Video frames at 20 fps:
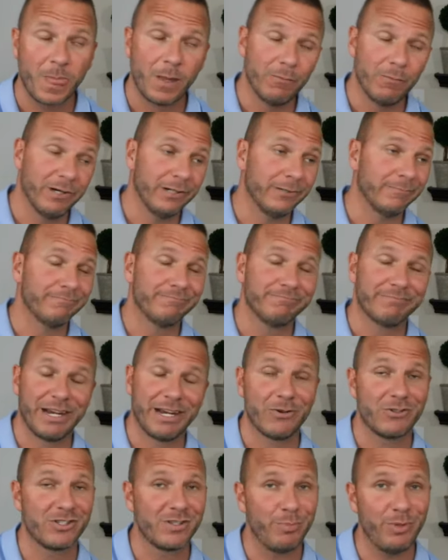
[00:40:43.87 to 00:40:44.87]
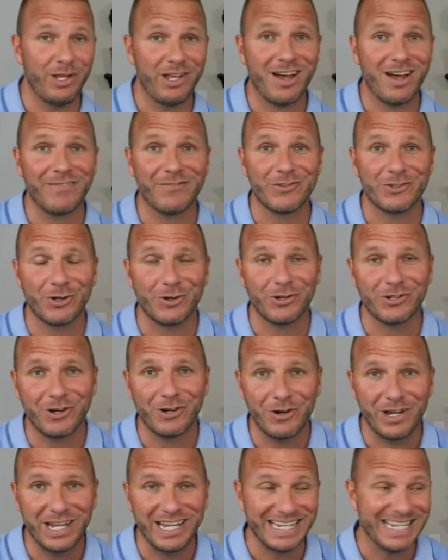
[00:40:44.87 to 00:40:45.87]
Well, here's the plea officer,
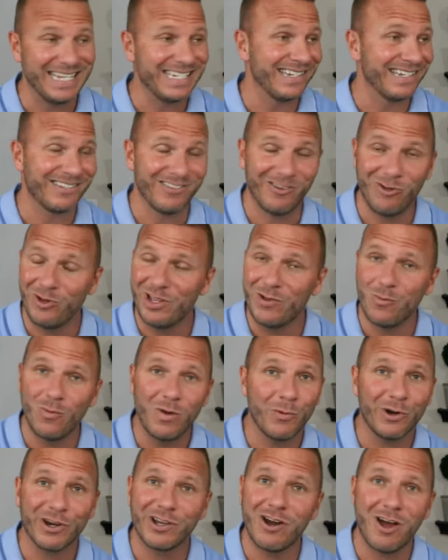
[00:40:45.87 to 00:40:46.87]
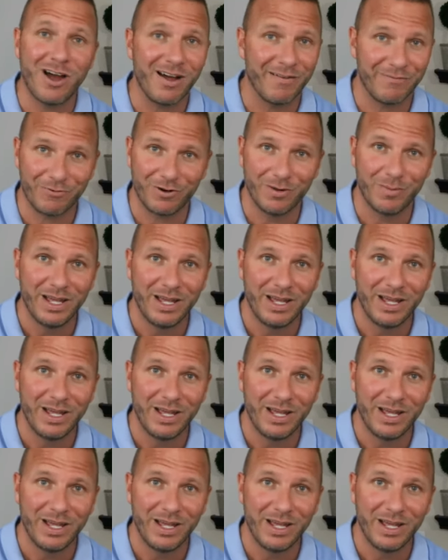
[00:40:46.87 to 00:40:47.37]
attorney, and this is the only one we're going to offer him.